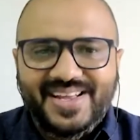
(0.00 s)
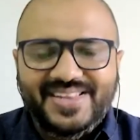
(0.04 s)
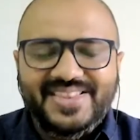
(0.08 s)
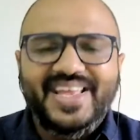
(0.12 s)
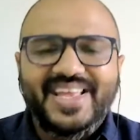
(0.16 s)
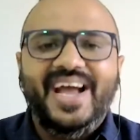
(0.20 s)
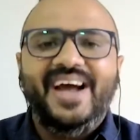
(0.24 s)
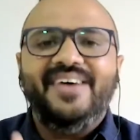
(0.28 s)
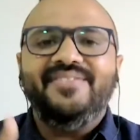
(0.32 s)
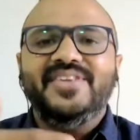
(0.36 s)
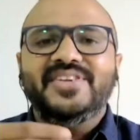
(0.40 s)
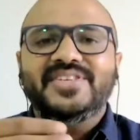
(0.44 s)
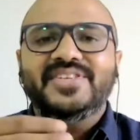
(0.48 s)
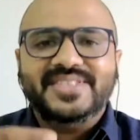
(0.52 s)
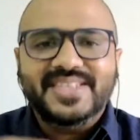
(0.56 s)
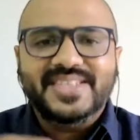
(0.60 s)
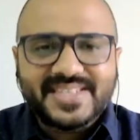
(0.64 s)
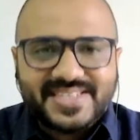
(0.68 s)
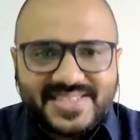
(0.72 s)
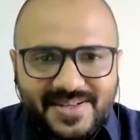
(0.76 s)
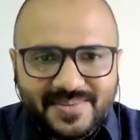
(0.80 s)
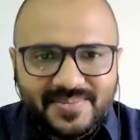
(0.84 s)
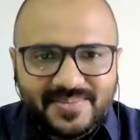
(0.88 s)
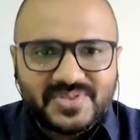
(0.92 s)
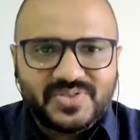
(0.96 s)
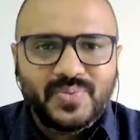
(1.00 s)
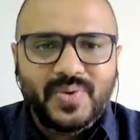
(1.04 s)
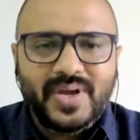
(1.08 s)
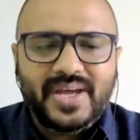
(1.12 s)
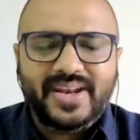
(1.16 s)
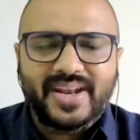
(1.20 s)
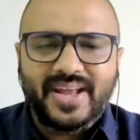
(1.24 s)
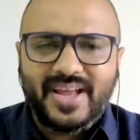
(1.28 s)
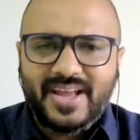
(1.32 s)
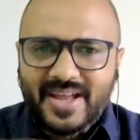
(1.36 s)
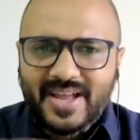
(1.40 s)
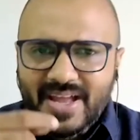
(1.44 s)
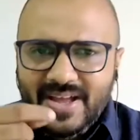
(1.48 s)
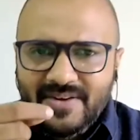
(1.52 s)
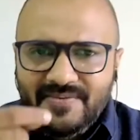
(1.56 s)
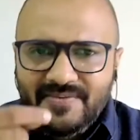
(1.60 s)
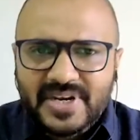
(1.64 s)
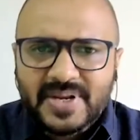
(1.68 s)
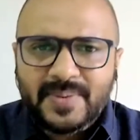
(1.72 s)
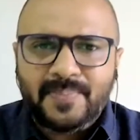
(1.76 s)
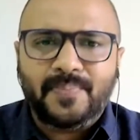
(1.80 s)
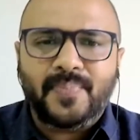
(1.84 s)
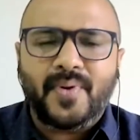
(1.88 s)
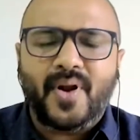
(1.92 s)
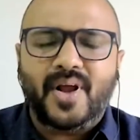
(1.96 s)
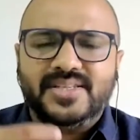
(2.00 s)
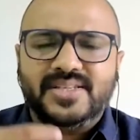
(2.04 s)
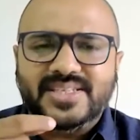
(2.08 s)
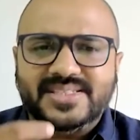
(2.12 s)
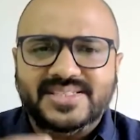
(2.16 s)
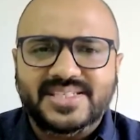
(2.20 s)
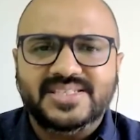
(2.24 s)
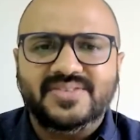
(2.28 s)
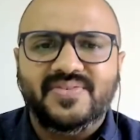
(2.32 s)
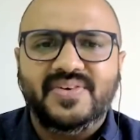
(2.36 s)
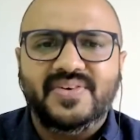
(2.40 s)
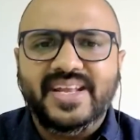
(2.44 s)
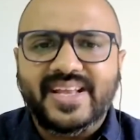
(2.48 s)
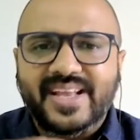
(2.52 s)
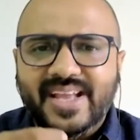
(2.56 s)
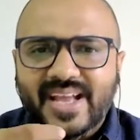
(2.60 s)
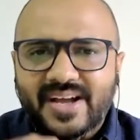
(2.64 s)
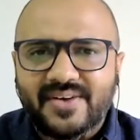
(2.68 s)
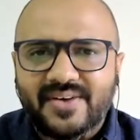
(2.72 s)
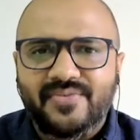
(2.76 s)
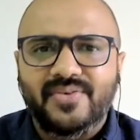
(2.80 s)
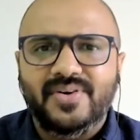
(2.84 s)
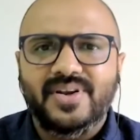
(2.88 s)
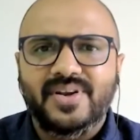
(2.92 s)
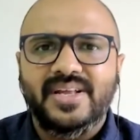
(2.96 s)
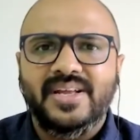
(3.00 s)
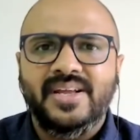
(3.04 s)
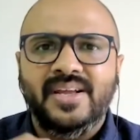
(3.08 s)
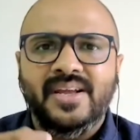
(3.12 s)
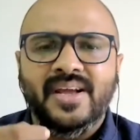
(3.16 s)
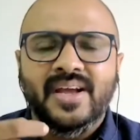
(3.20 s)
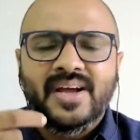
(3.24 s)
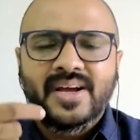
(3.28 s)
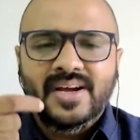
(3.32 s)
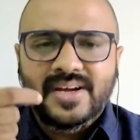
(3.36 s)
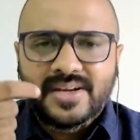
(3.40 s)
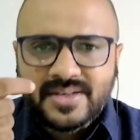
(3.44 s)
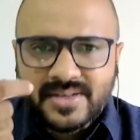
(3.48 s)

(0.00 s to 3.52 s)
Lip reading: They have these systems where every process is very carefully